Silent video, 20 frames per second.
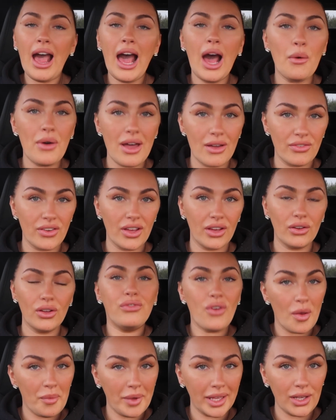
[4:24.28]
However,
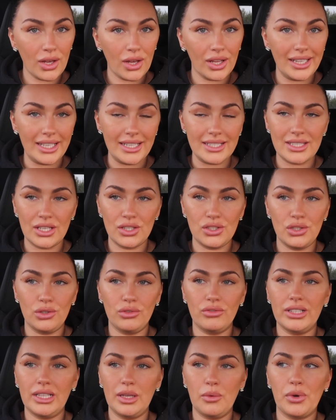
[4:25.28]
for my girlies that
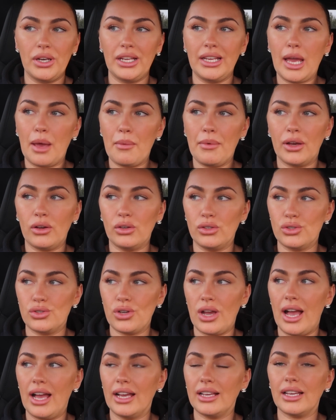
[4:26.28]
do really wanna get back on
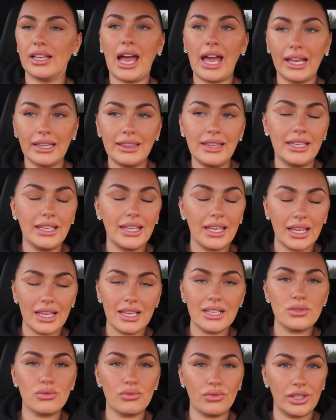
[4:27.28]
track, I think it
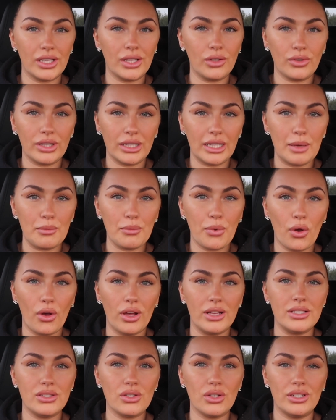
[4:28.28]
is really, really
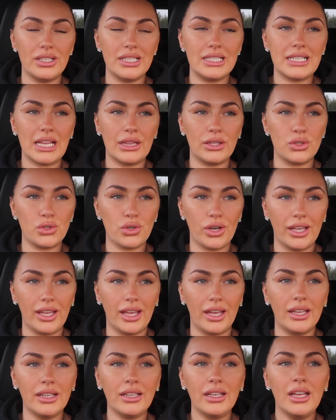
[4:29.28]
important to understand the
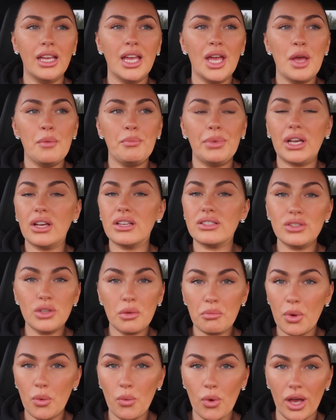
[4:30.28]
trigger, because
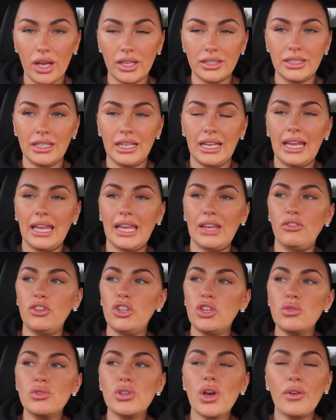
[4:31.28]
number one, if
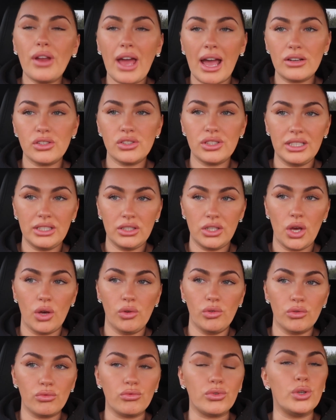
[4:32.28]
you don't actually
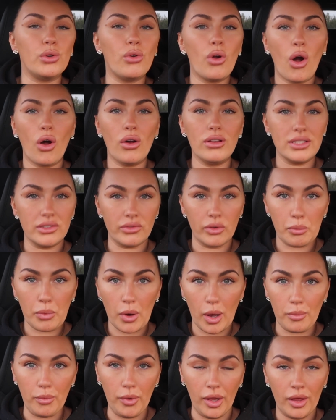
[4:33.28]
know the root cause of a
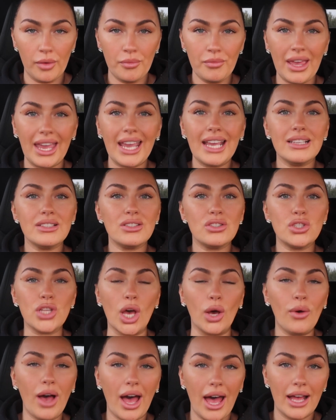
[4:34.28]
problem, it's
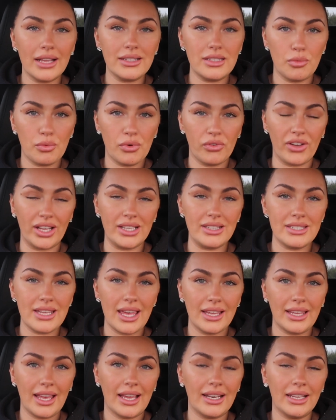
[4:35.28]
so hard to prevent
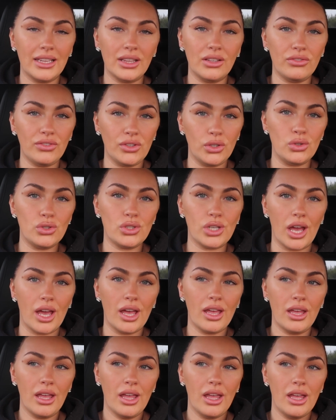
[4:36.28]
it again in the
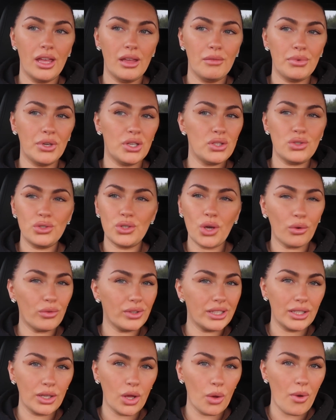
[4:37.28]
future, because you don't
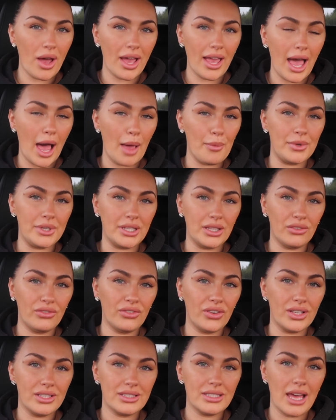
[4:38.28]
really know why it happened in the
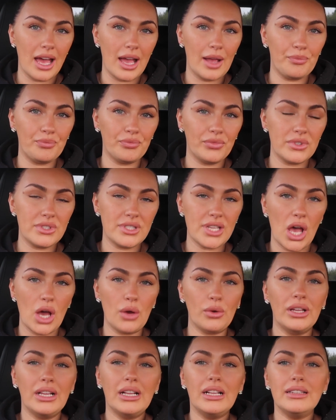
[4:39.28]
first time.
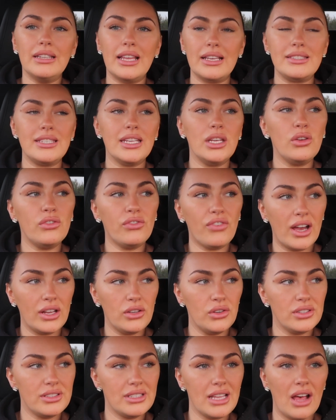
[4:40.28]
So let's say you
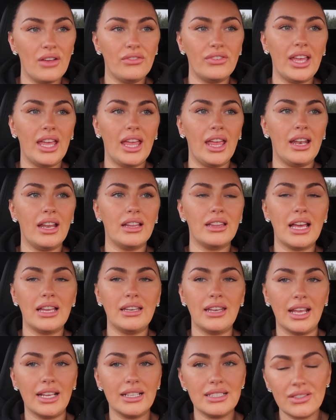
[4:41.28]
find yourself in
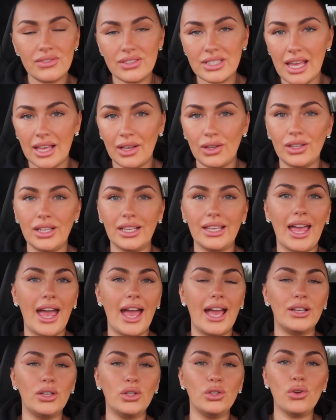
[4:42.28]
that negative cycle
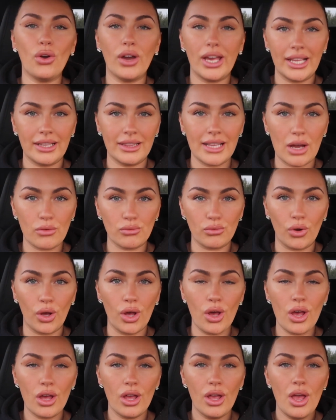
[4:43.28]
again, you're in that
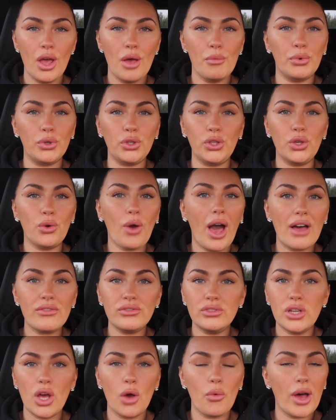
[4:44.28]
rut, but you
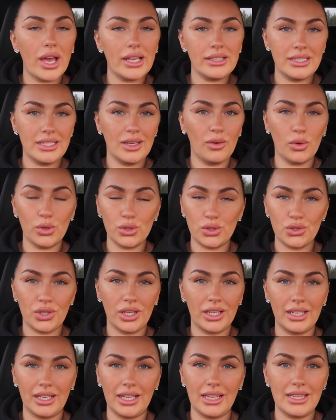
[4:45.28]
have no idea what's
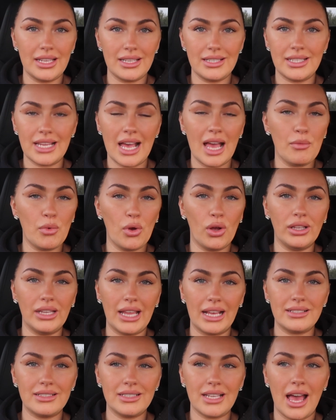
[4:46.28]
triggered it this time or
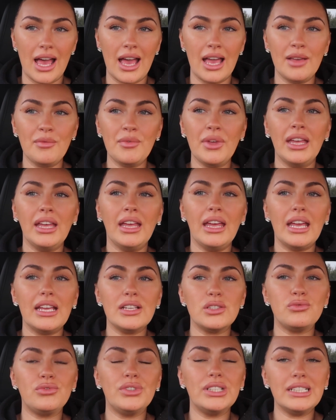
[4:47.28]
last time.
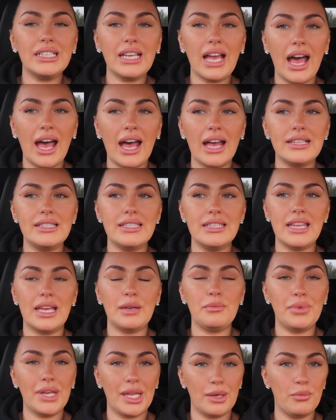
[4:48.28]
It's really hard to
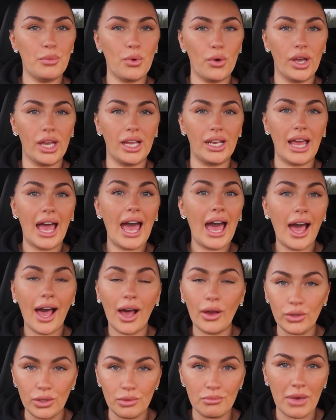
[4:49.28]
then pinpoint
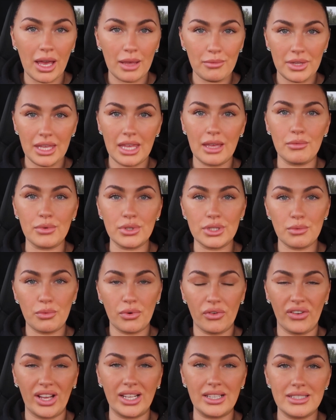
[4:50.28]
how you might be able to
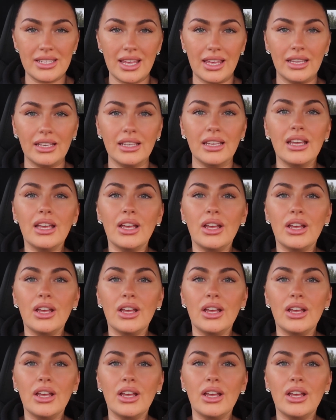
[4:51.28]
prevent it.